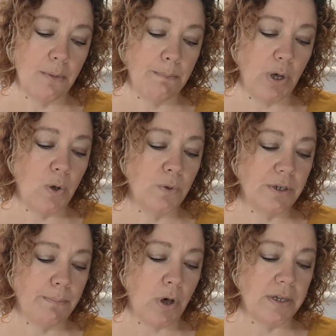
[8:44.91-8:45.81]

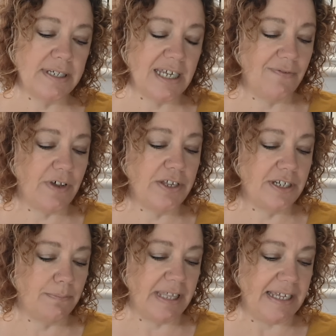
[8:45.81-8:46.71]
bold box
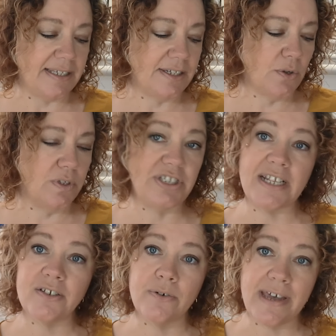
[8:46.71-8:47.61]
inverted pleats, or
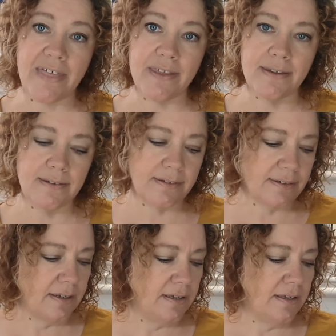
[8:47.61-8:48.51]
gentle gathers.